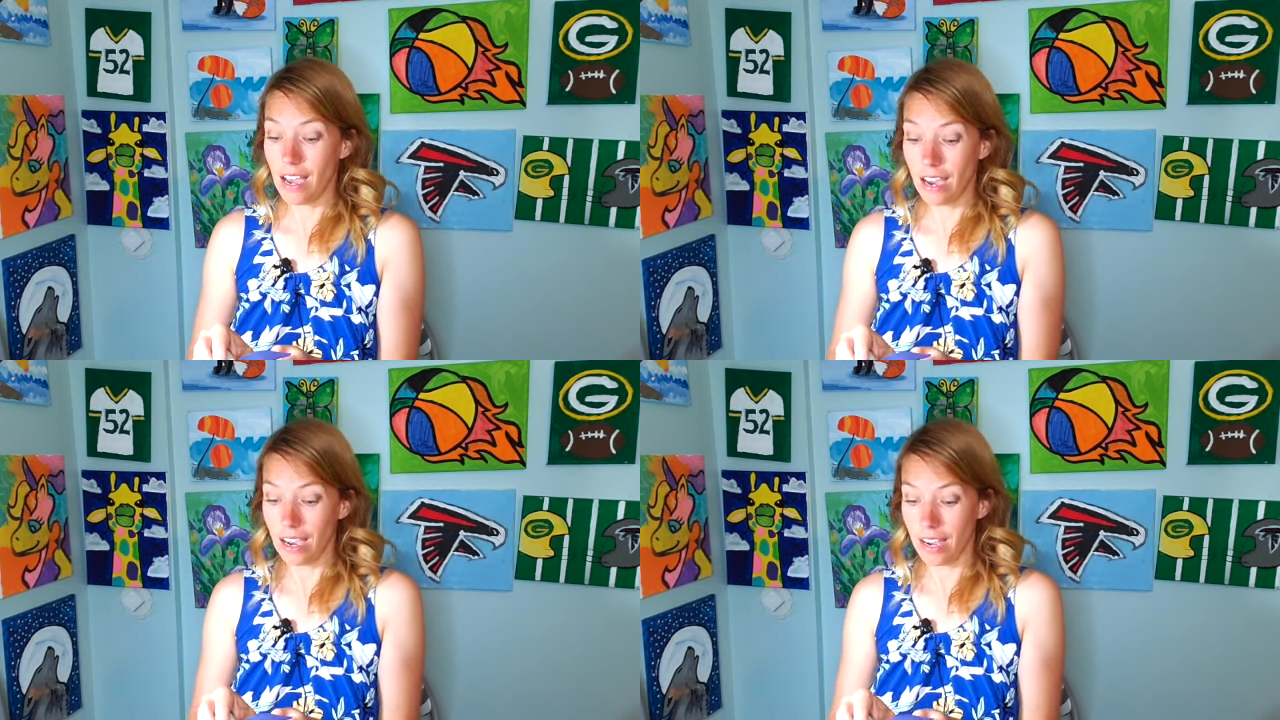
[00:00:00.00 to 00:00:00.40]

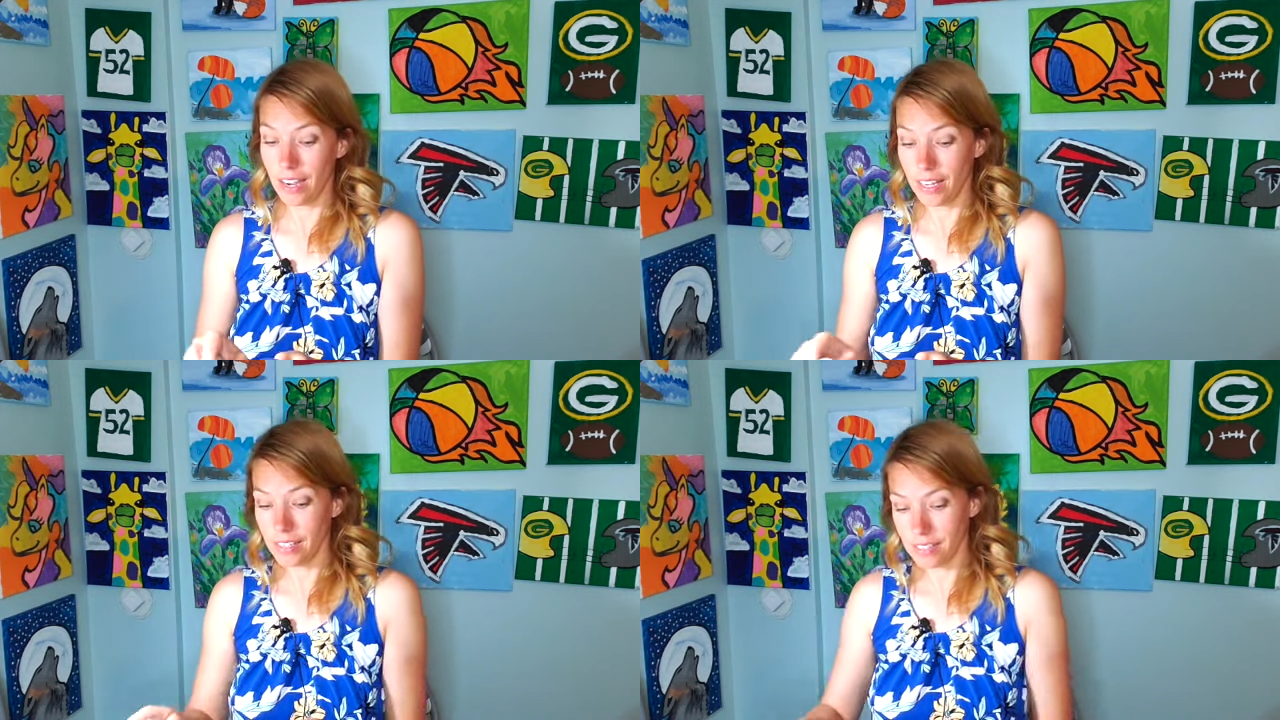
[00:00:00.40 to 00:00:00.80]

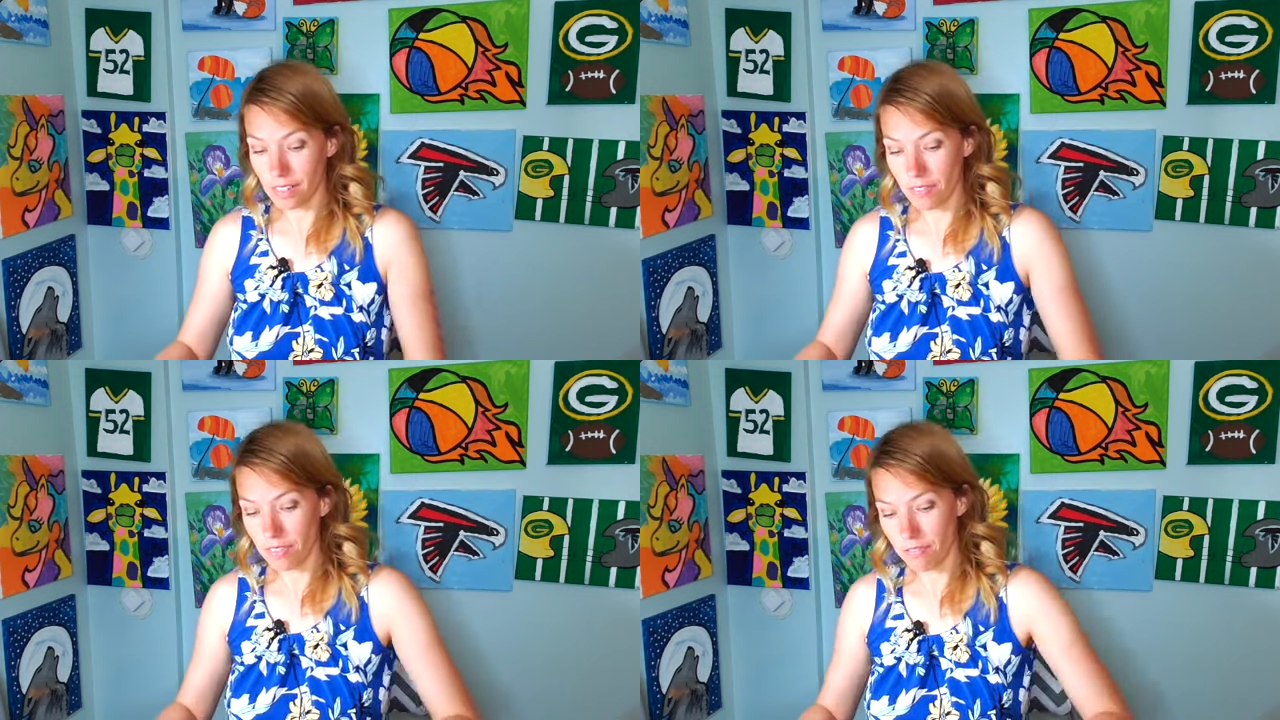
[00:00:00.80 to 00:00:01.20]
eyes
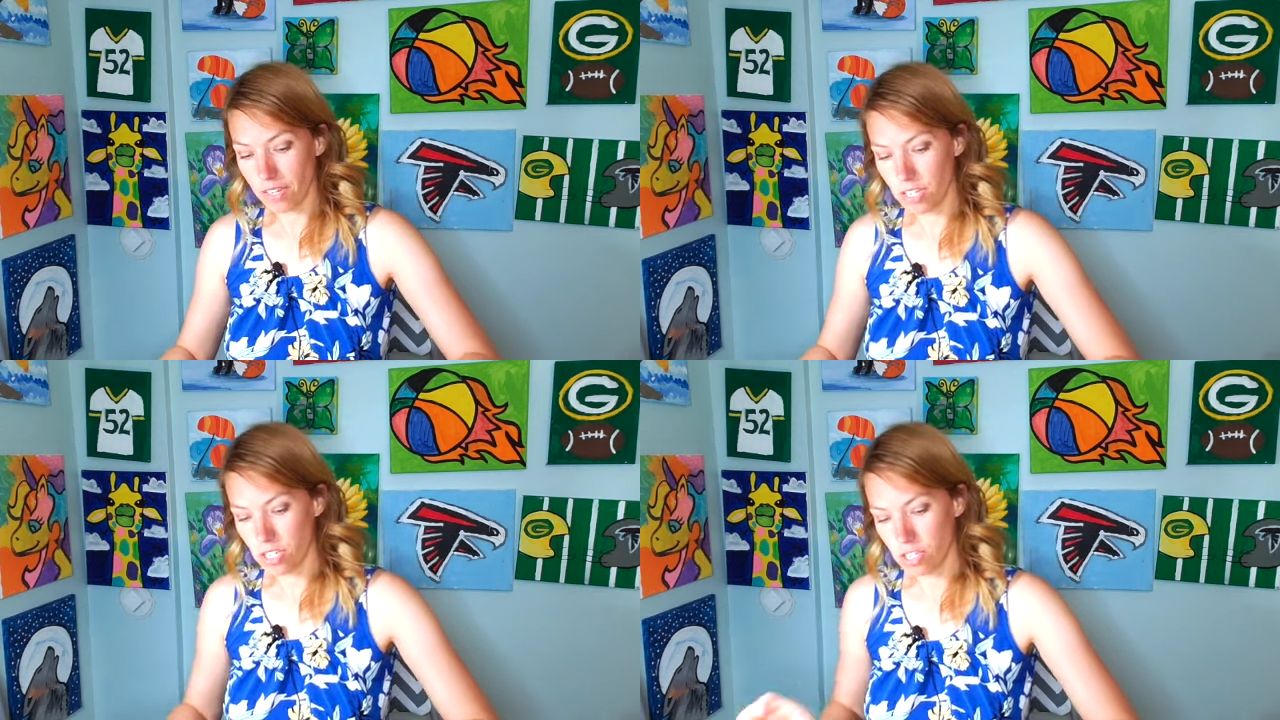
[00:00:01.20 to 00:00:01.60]
of the
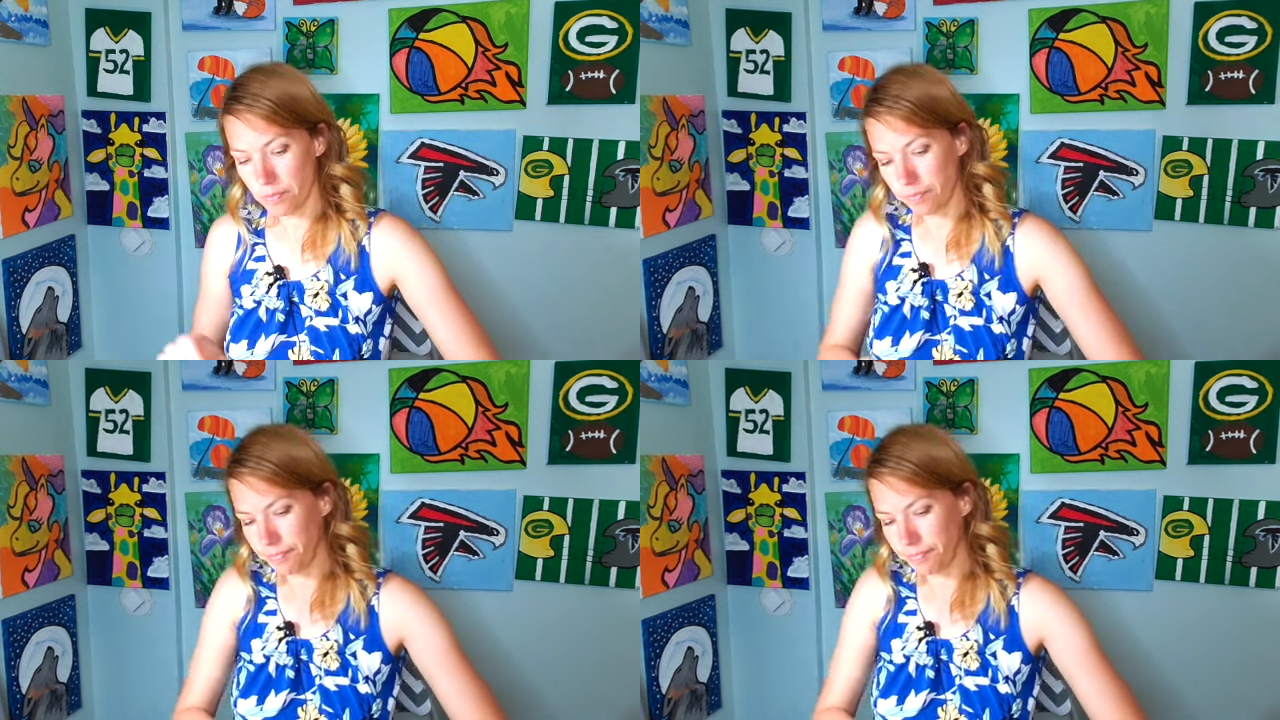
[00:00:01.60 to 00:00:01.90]
fish.